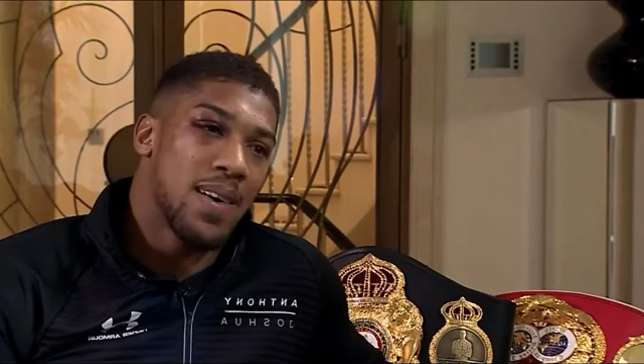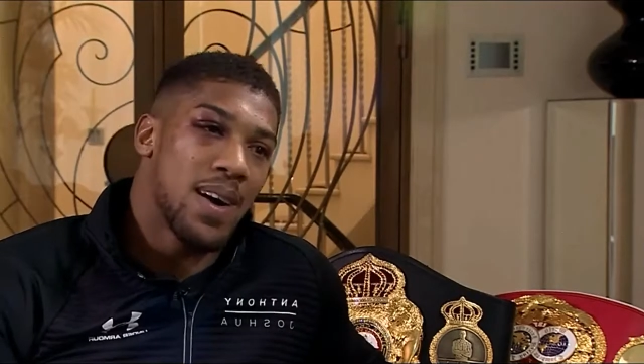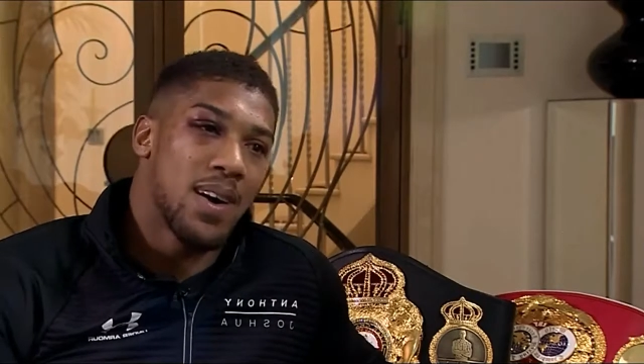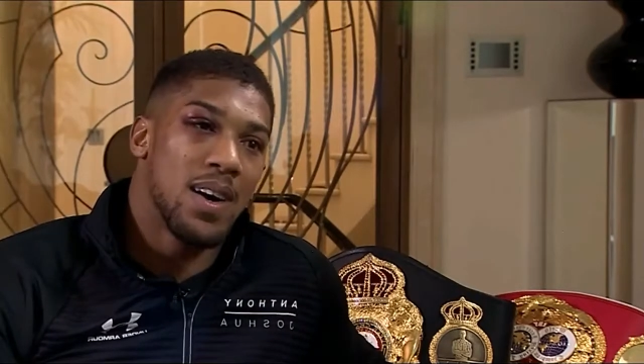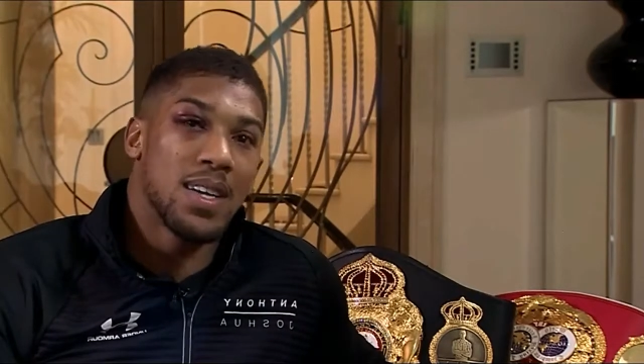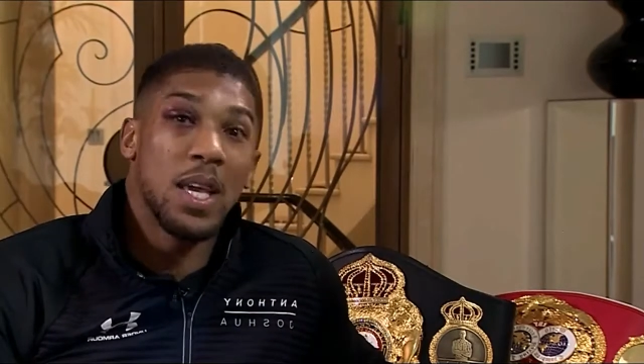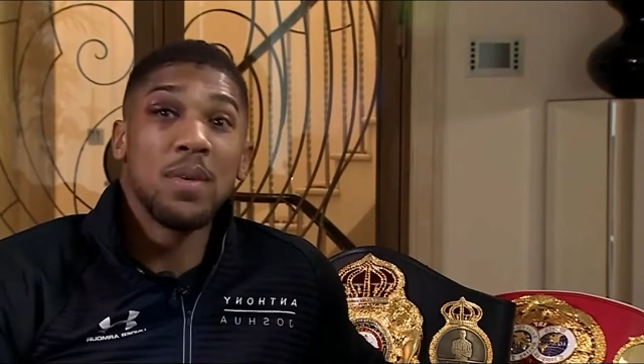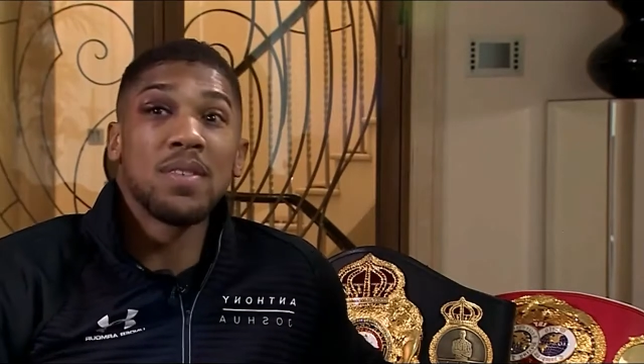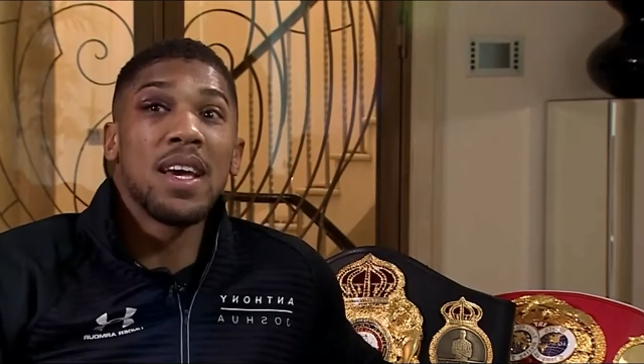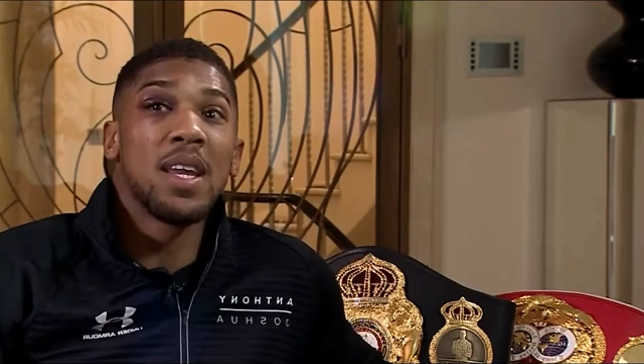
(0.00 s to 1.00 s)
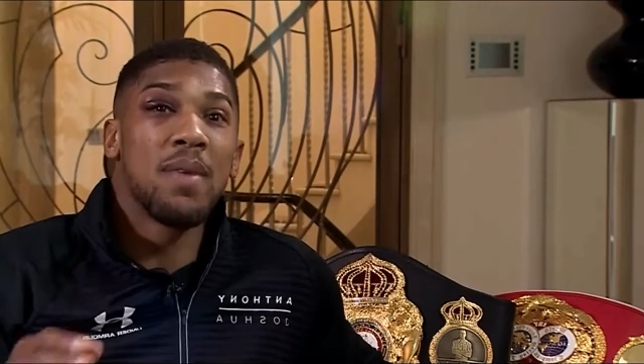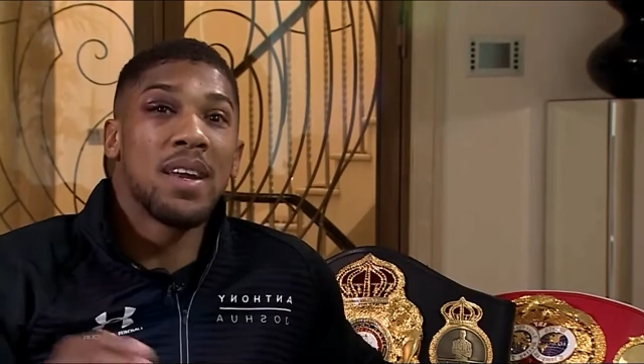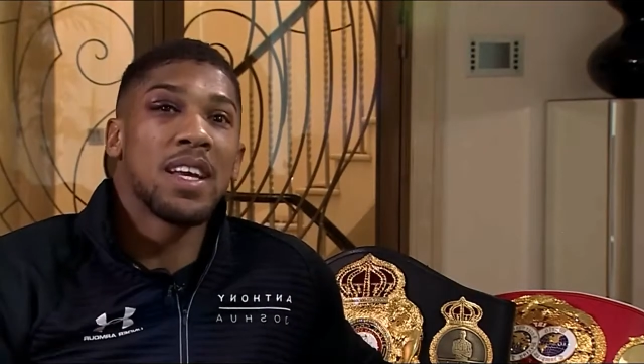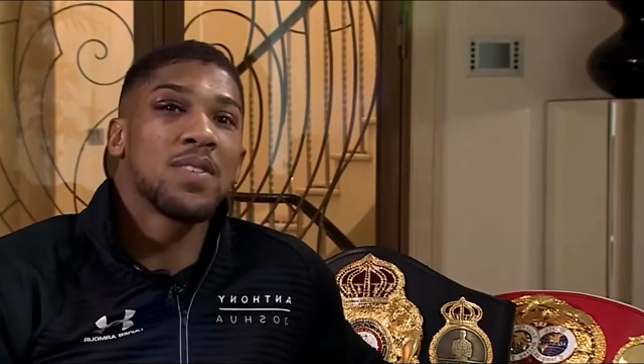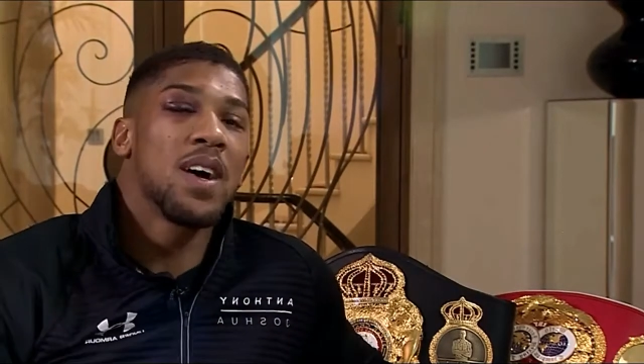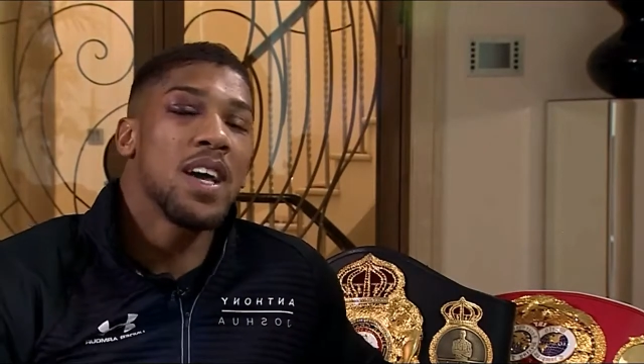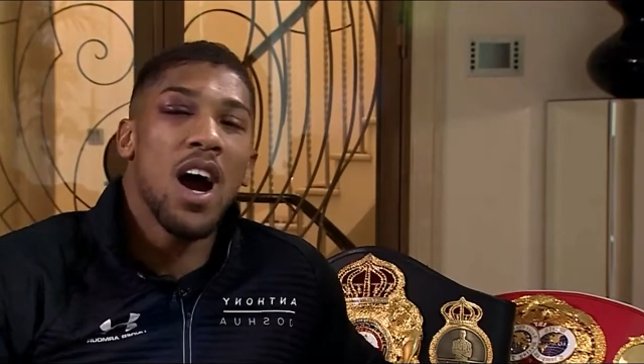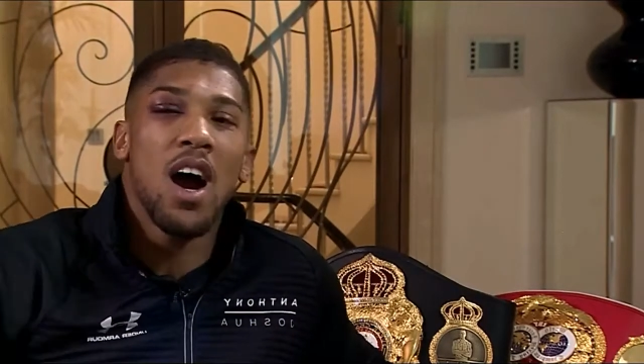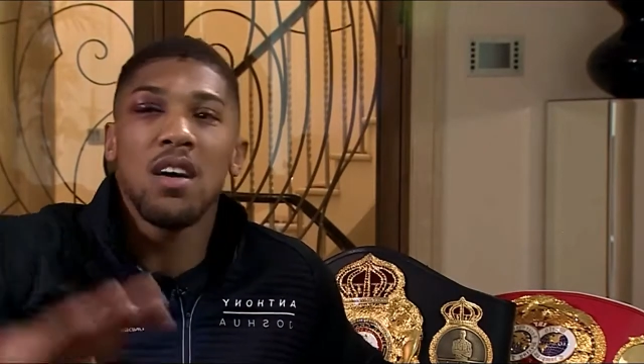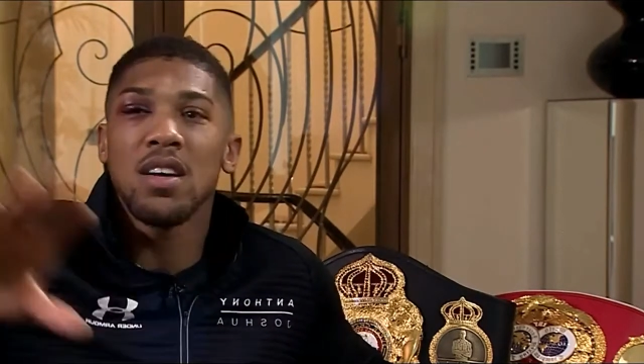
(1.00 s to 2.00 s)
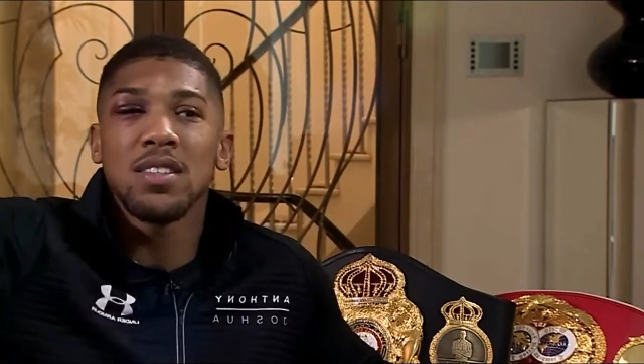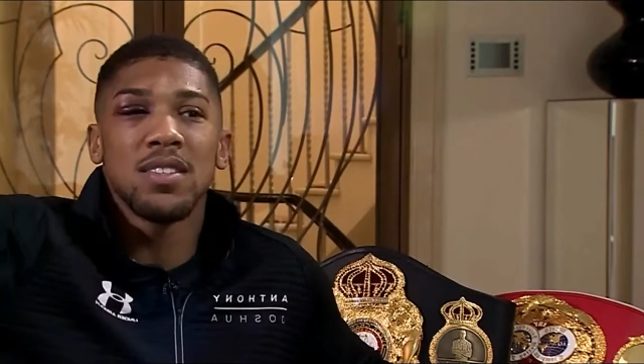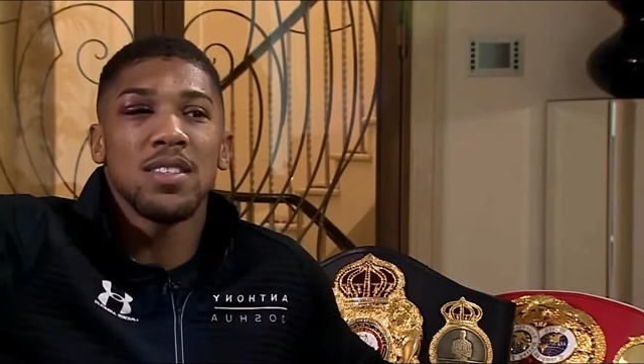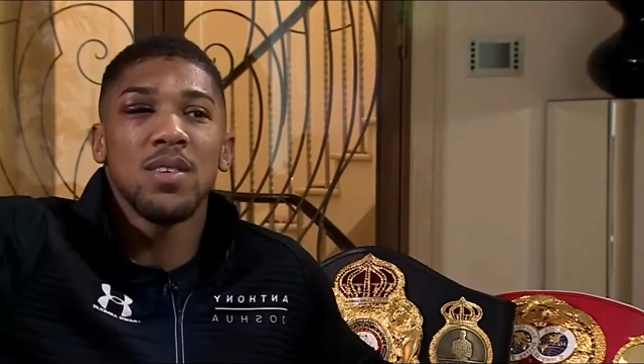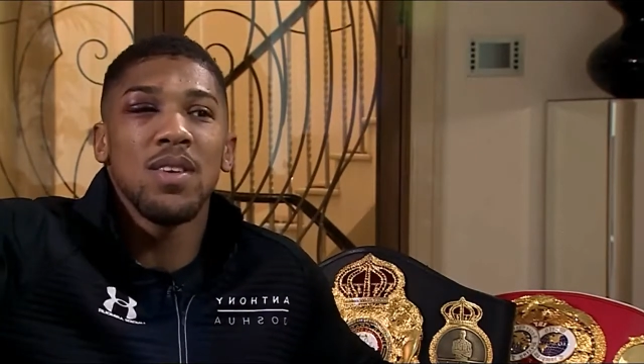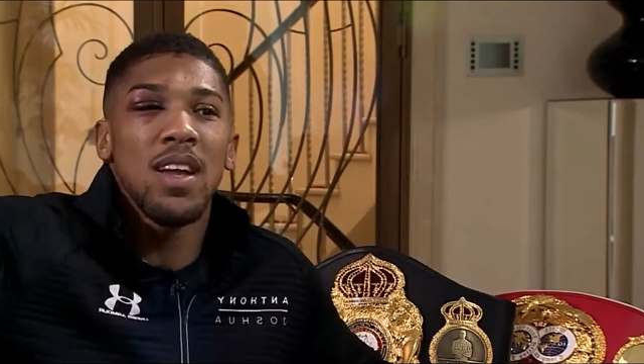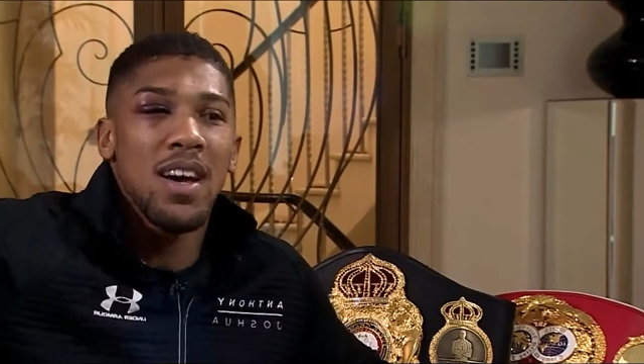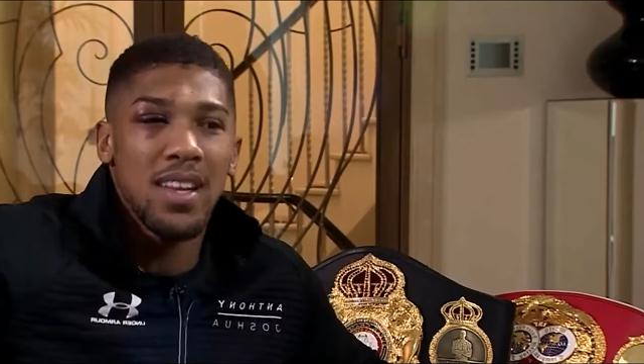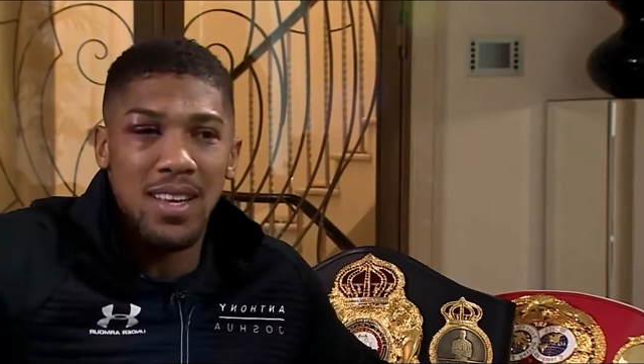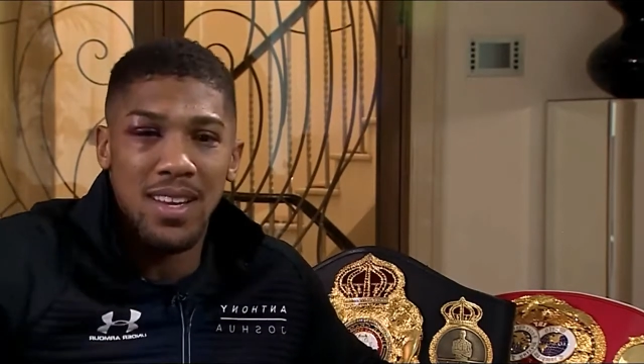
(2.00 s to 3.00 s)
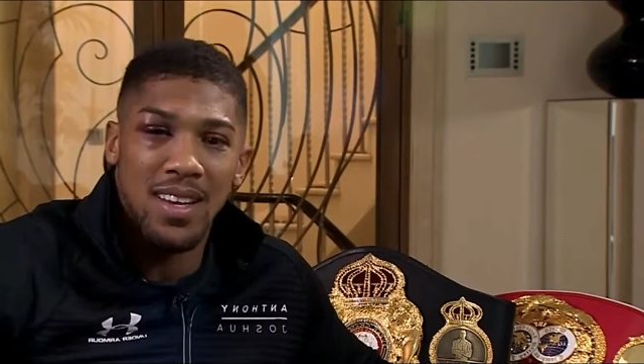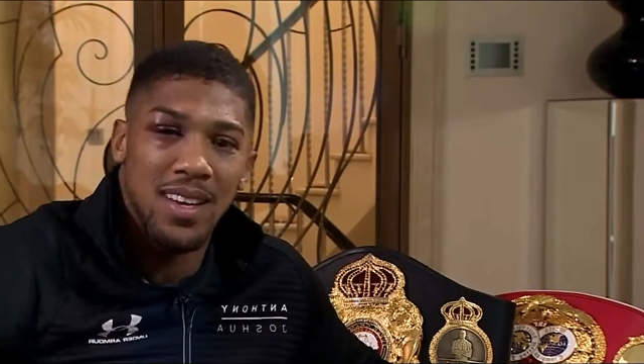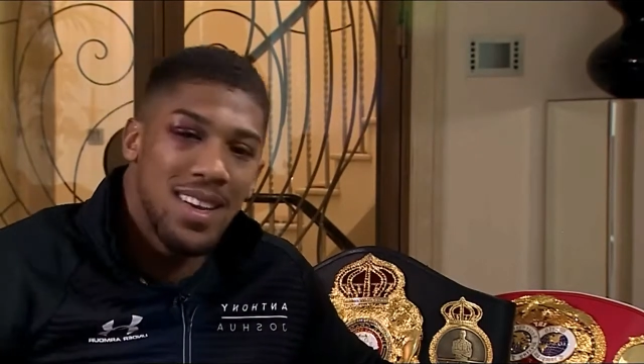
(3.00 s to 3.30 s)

I can't keep on saying in my next fight, oh, he's still learning and